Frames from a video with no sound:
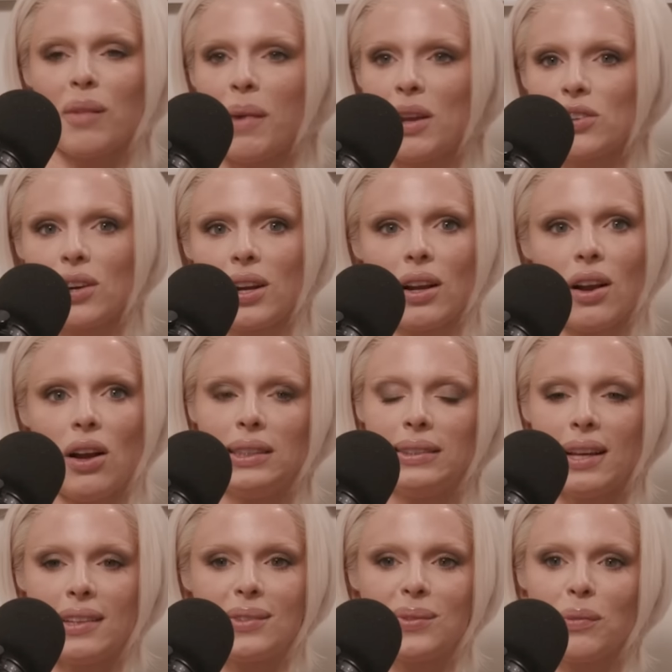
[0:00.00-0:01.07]
measuring
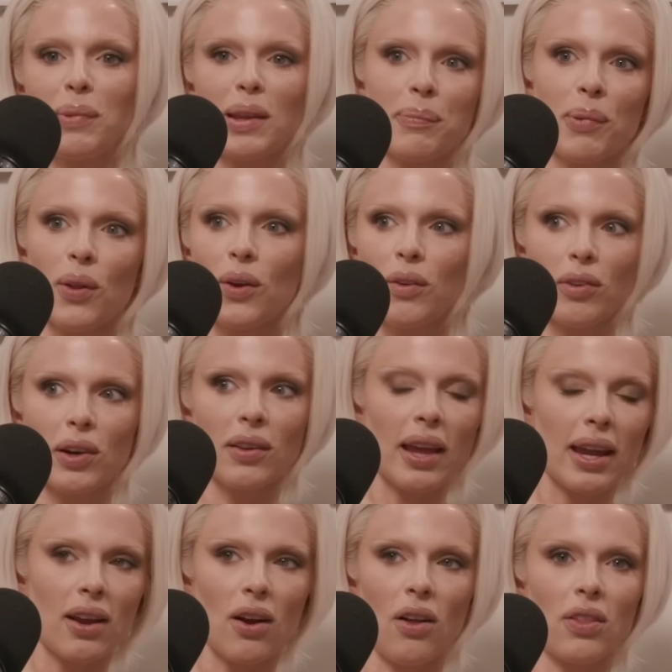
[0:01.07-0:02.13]
contest with people over
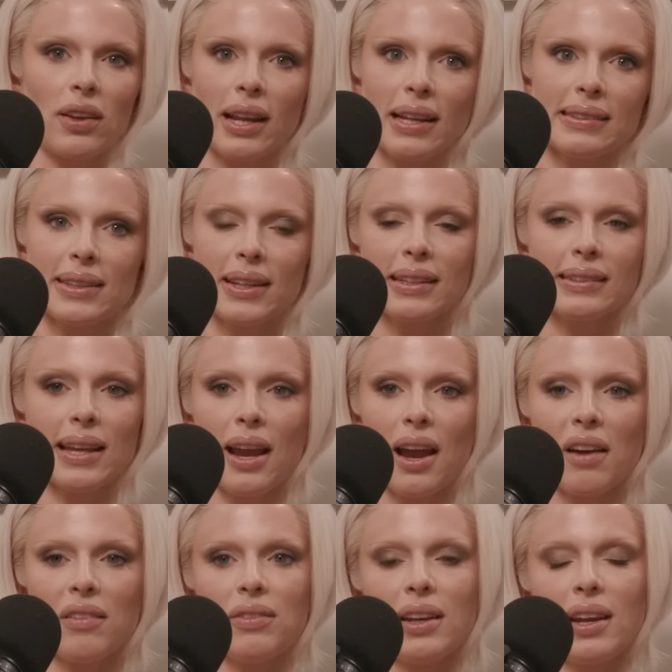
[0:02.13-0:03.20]
like all the nice things i
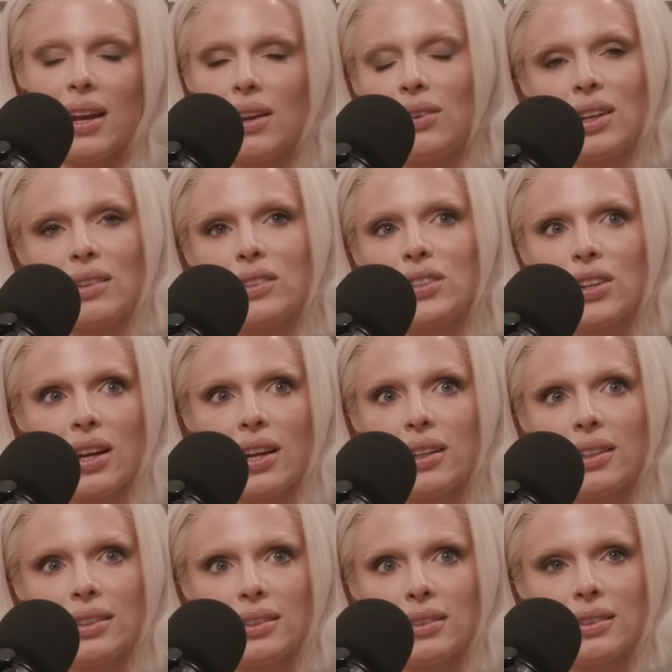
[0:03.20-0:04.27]
have like i don't give a shit
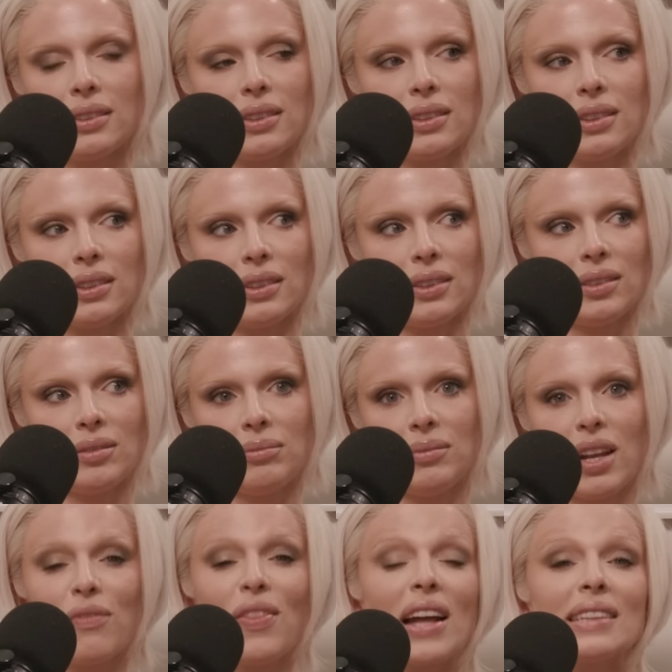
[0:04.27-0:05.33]
what?
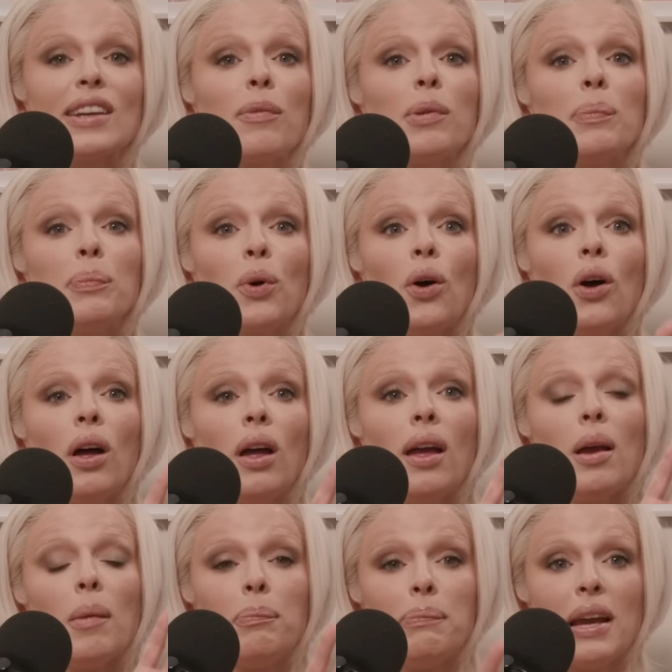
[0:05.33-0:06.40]
if that's how people
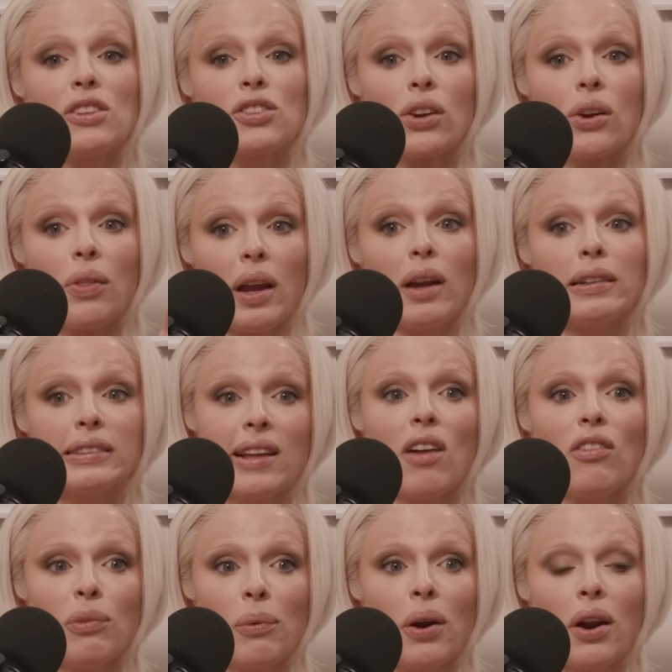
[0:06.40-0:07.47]
measure their
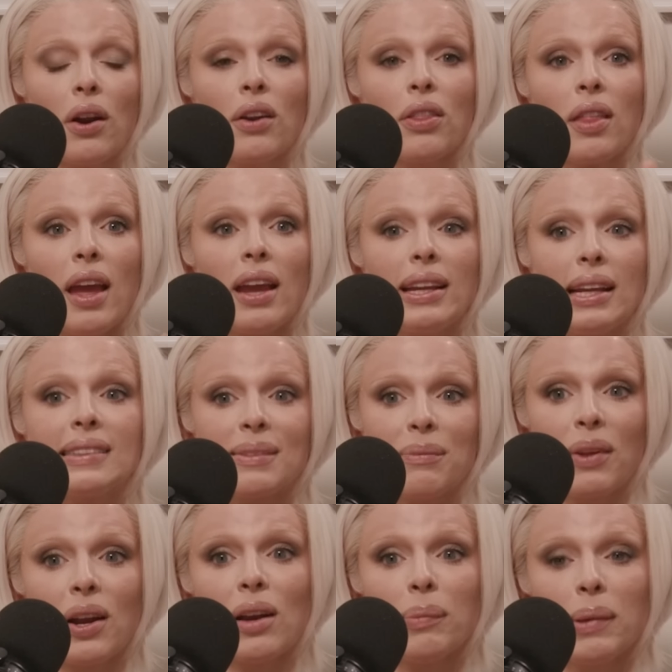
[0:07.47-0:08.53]
self-worth like get some
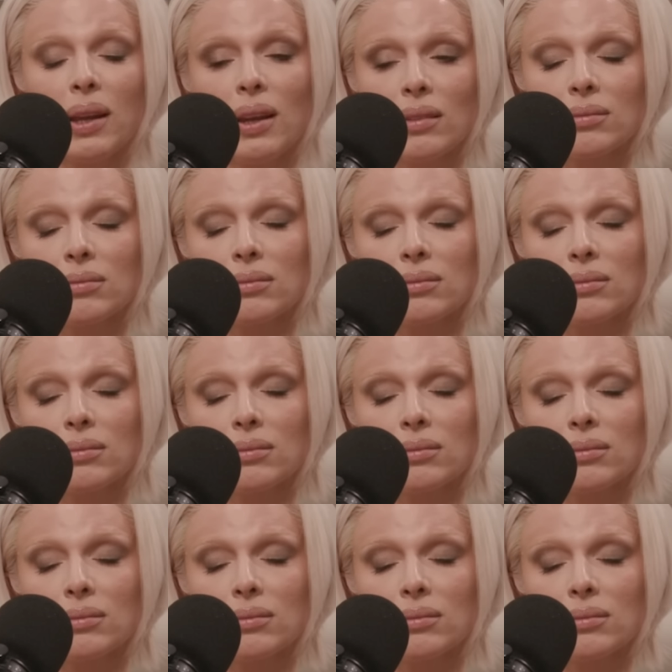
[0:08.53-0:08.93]
therapy